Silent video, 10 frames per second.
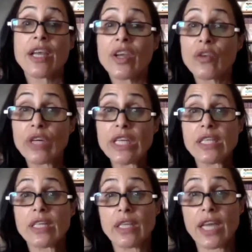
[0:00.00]
In
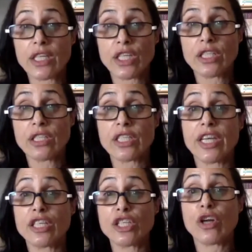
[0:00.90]
recent elections,
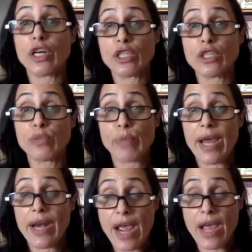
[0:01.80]
it has started to
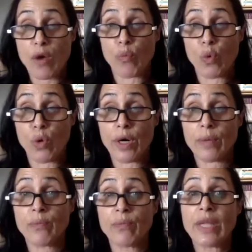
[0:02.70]
span out more.
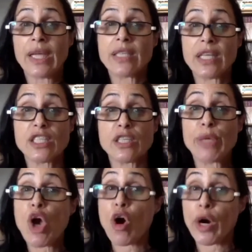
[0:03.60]
It tends to
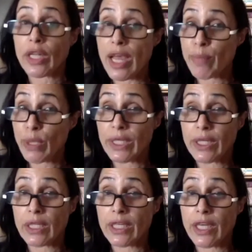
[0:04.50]
be hardline
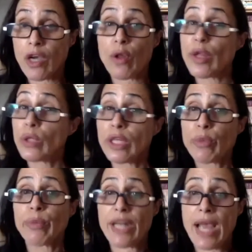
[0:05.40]
politically, although
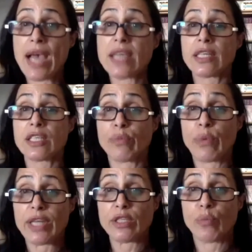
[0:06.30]
Lieberman has
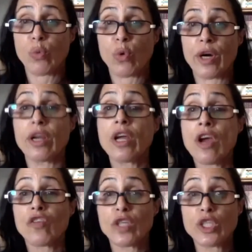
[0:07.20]
expressed support
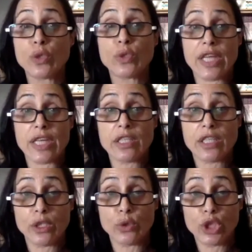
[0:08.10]
for a two-state
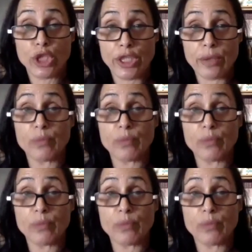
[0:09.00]
solution.